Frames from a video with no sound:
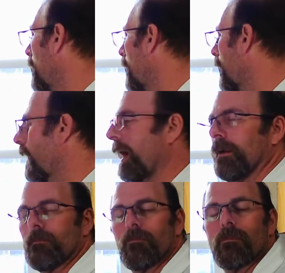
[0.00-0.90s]
All right.
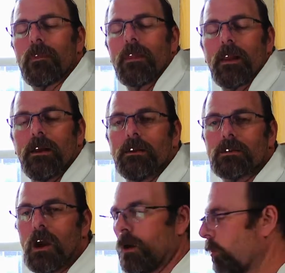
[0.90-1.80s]

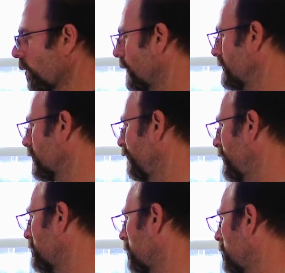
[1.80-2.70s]
So our wort is
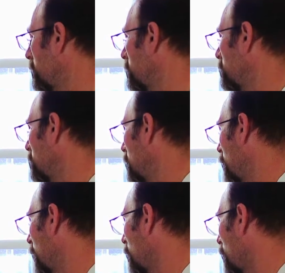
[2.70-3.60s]
official,
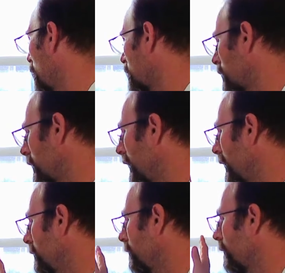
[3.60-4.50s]
airlock,
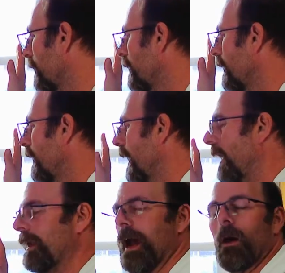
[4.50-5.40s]
lid,
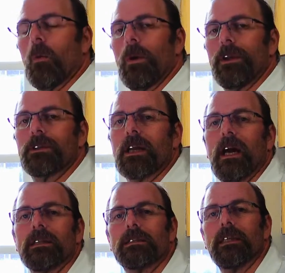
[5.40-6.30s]
and now we just
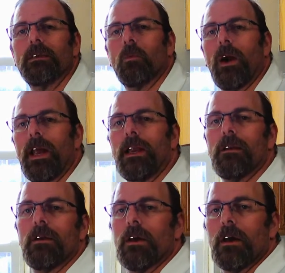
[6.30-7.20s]
gotta sit and
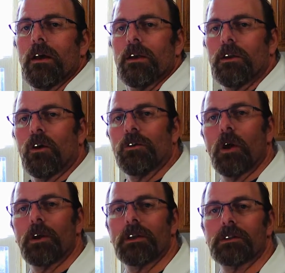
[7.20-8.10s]
wait. You'll
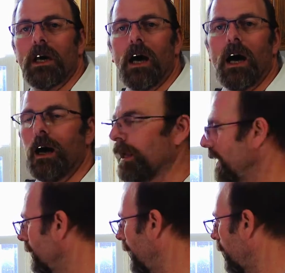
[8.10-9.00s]
notice
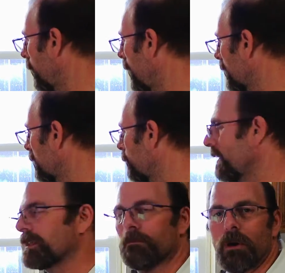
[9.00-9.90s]
in the airlock there'll
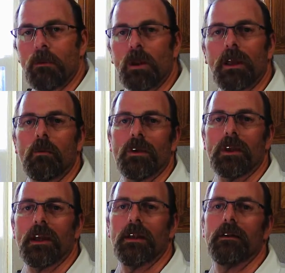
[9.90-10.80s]
be some bubbling
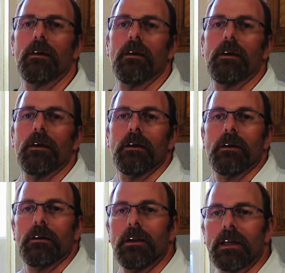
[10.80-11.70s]
within
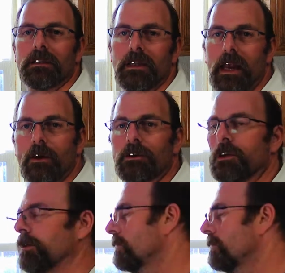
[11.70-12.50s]
the next day or two.